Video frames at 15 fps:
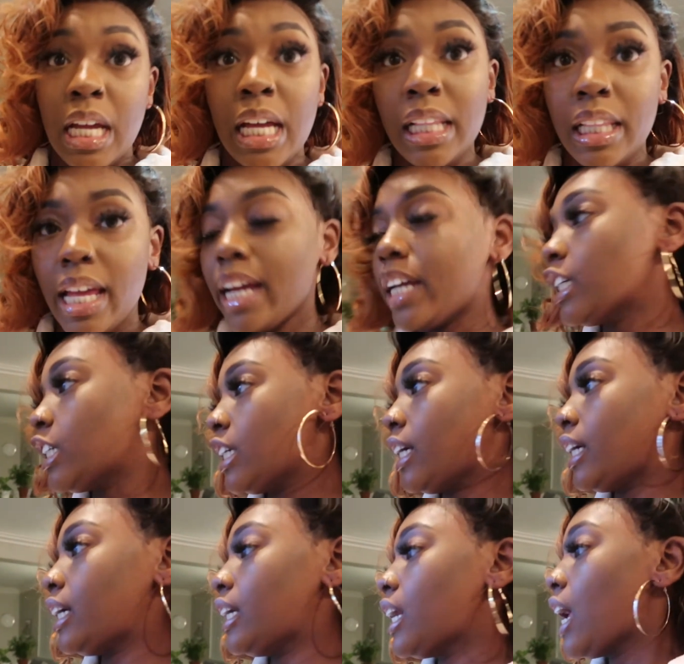
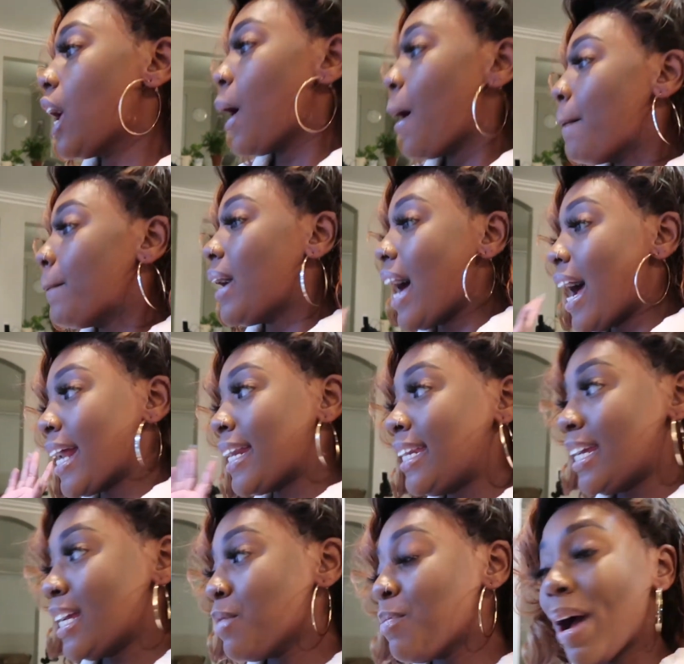collection. But I
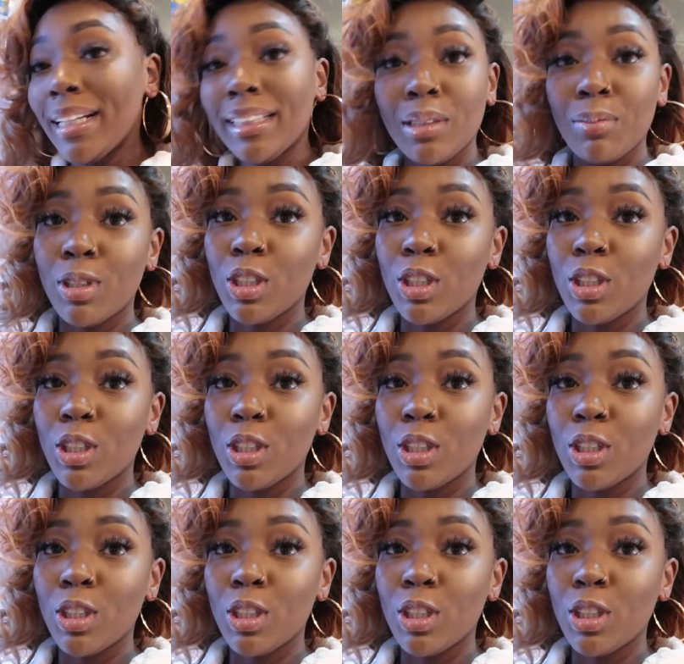did buy some